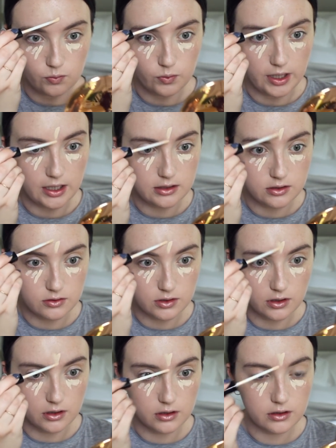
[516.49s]
way too
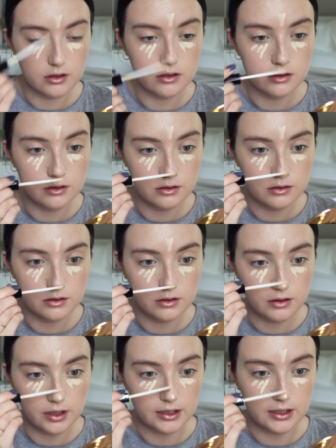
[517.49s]
dark,
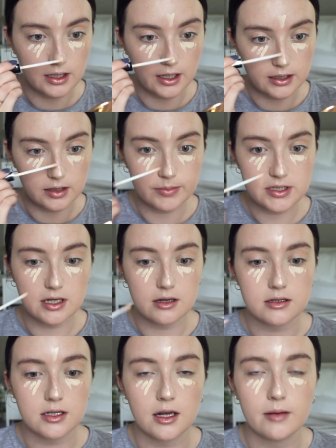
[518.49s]
like 90% of
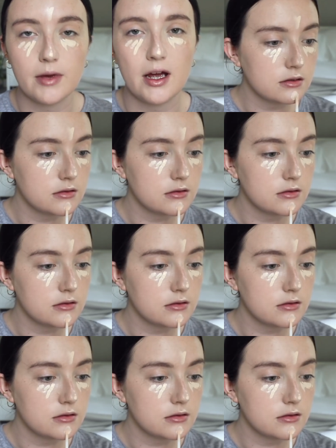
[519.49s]
the time.